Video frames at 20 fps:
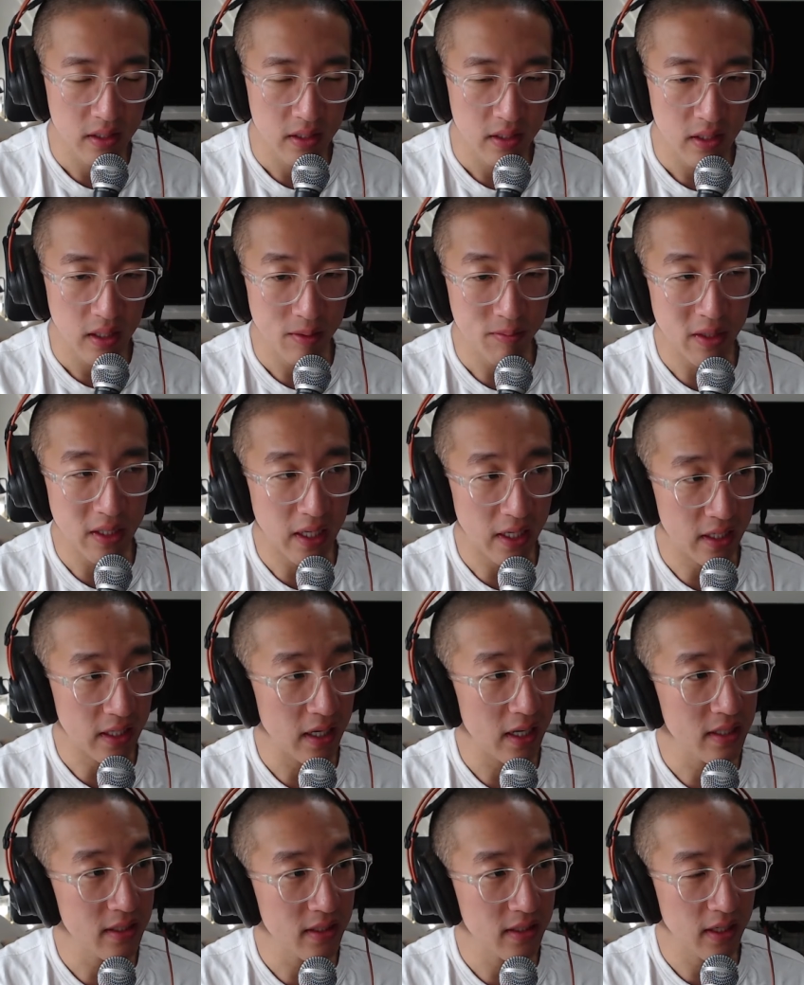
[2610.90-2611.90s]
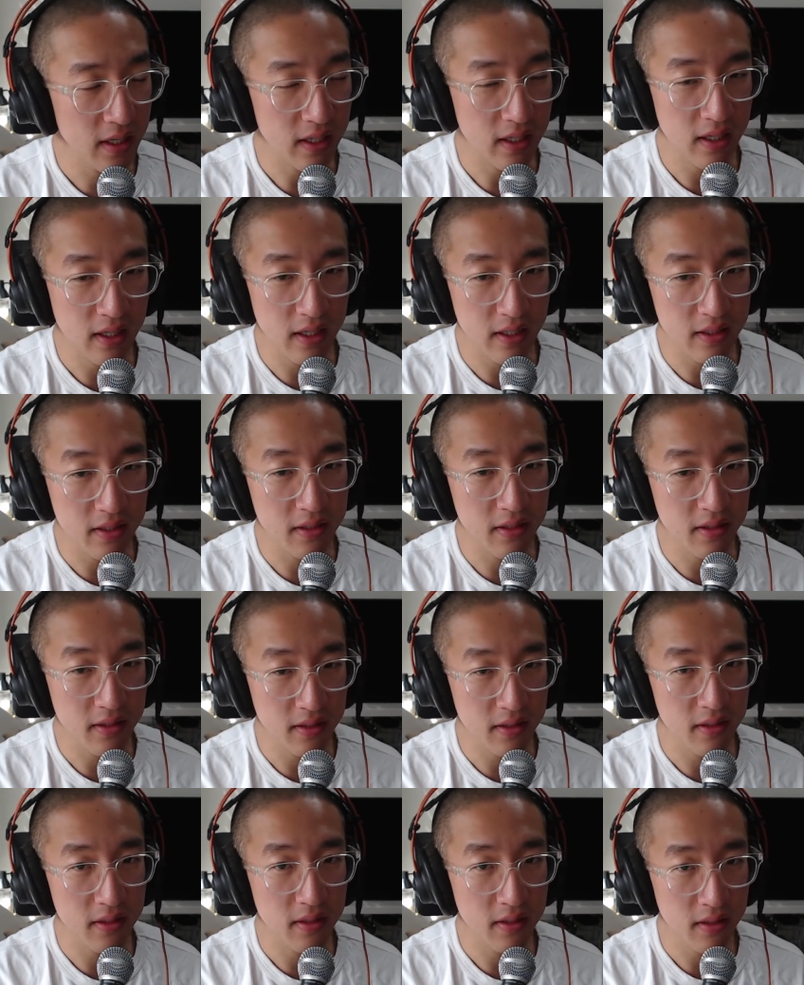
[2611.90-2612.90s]
I mean, I guess like
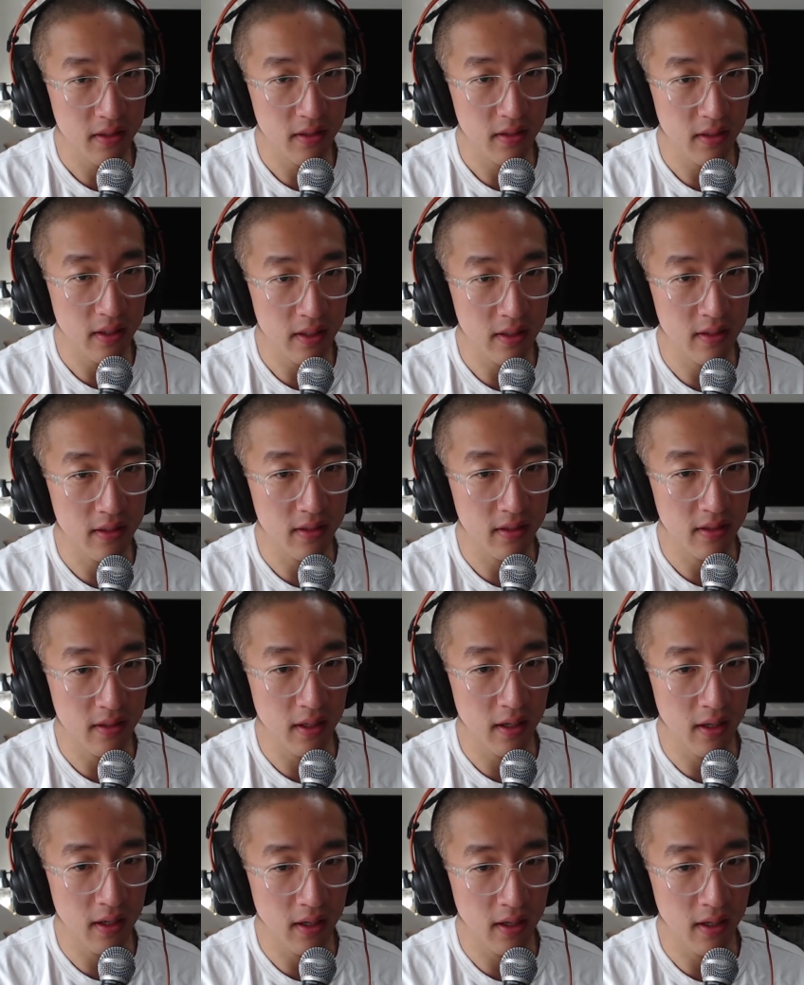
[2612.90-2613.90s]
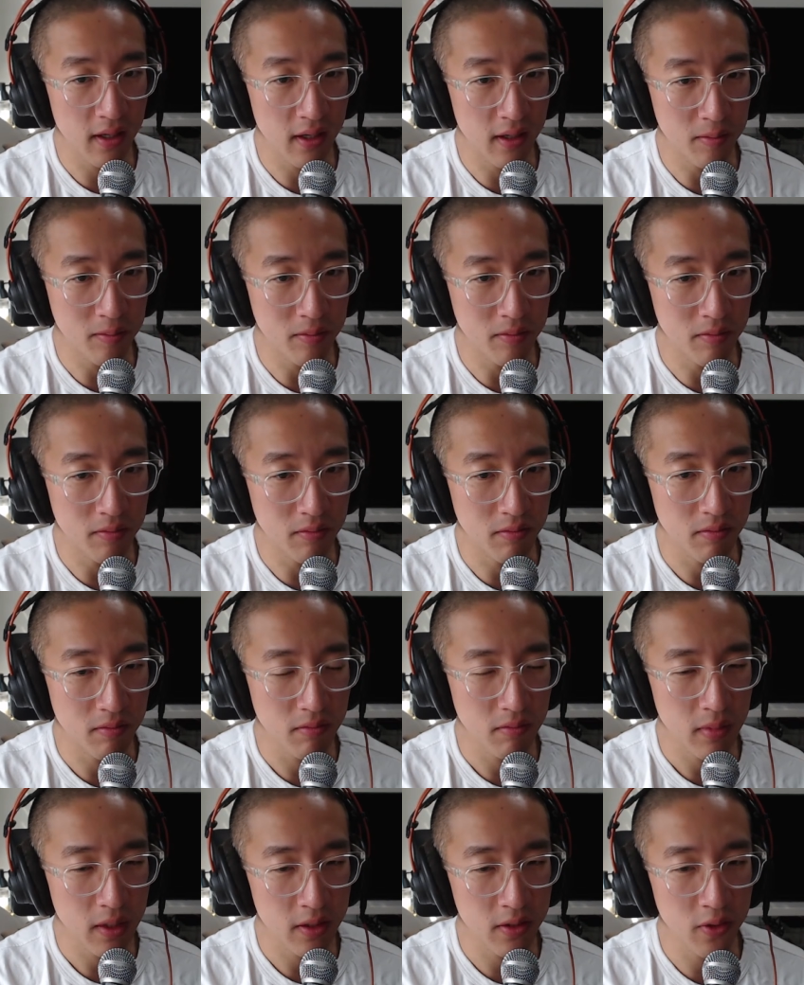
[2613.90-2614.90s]
it's
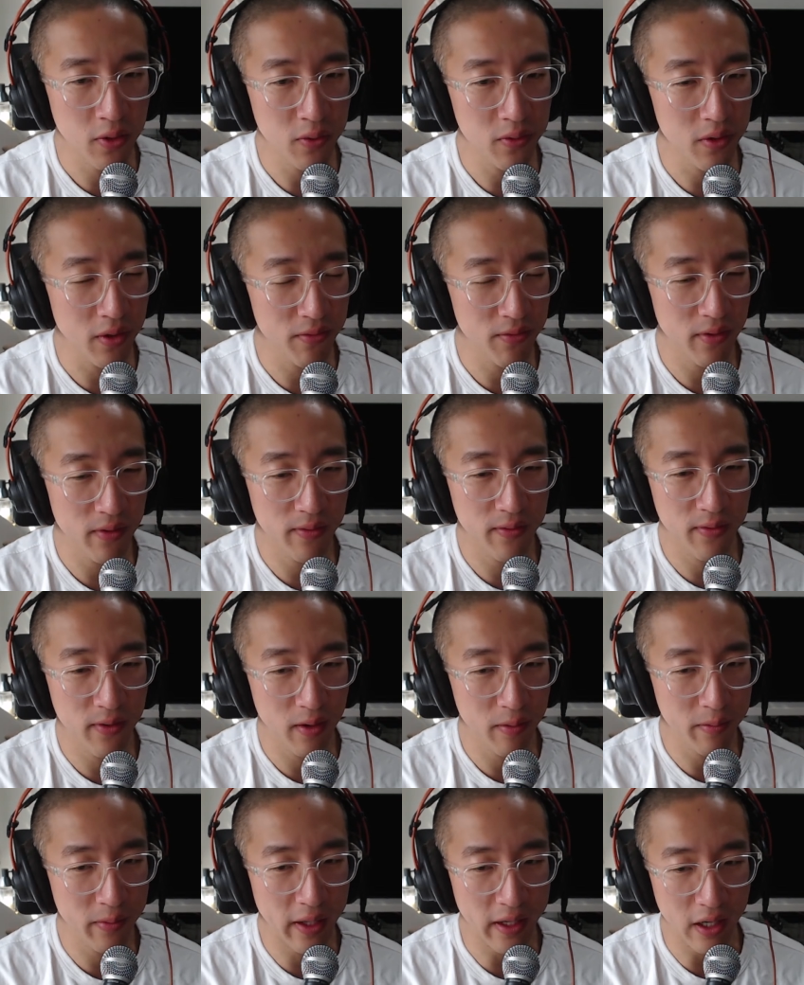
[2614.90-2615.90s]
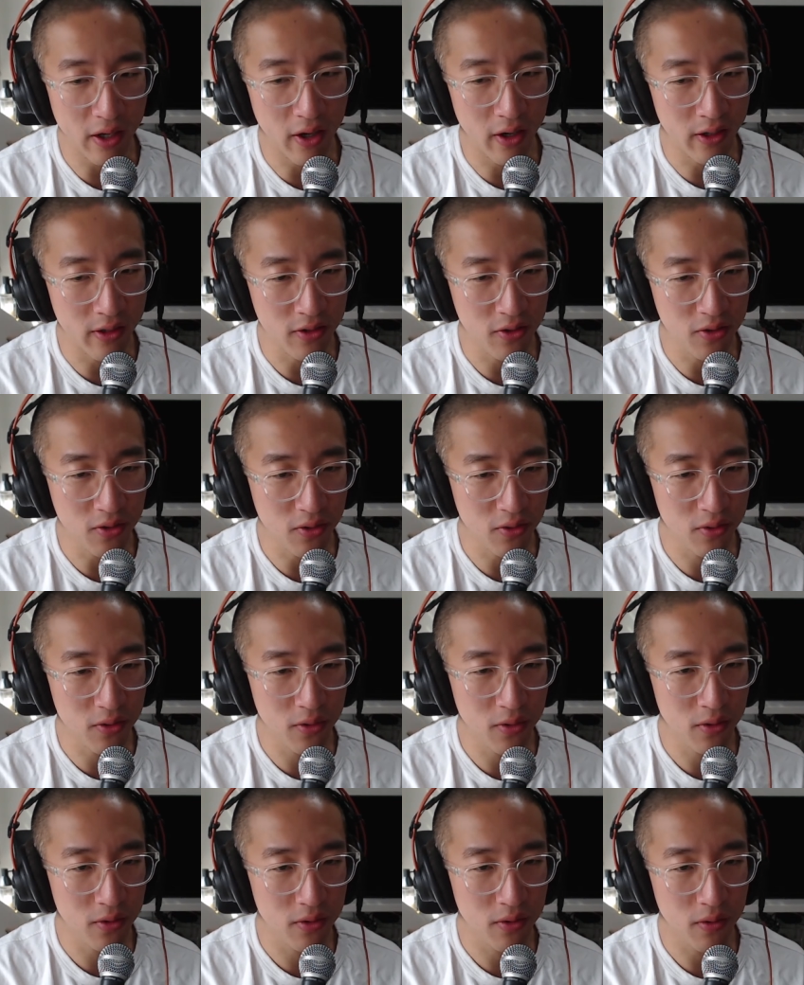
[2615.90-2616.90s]
no different from like art
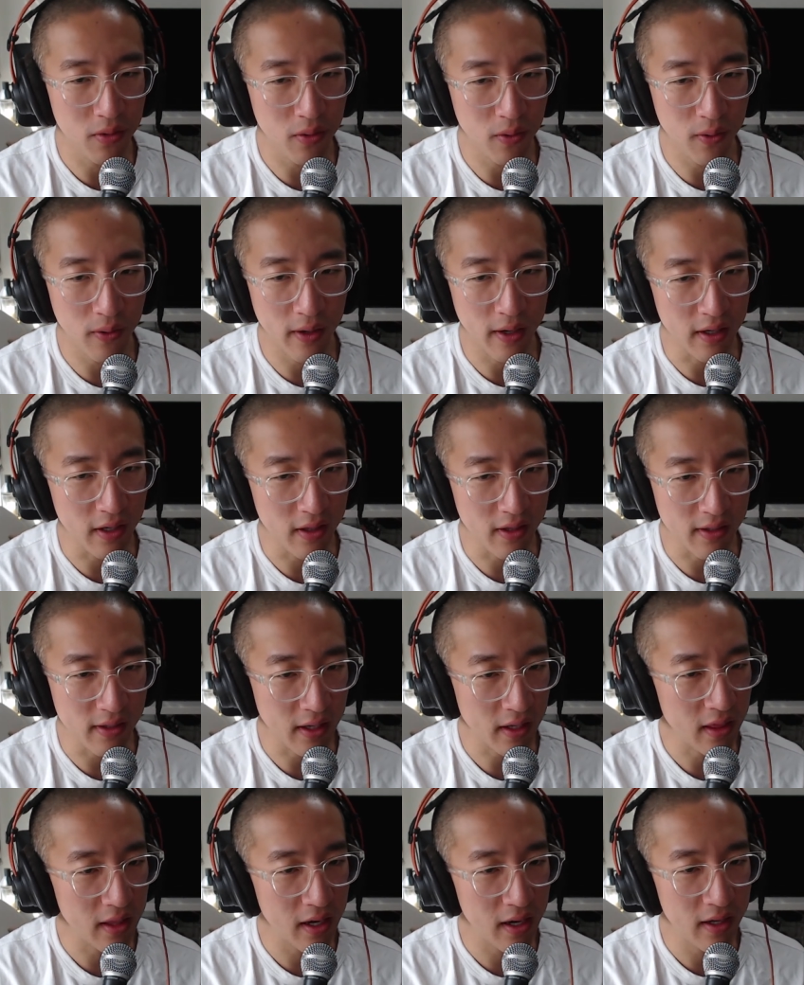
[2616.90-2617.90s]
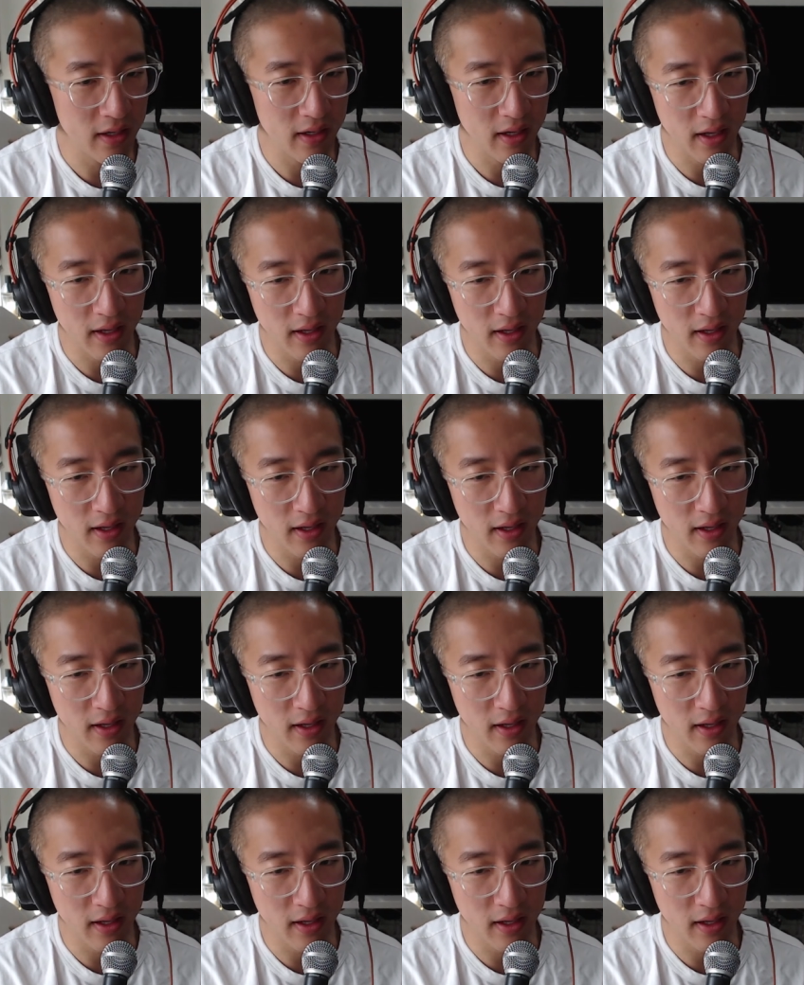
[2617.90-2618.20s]
school or anything like that.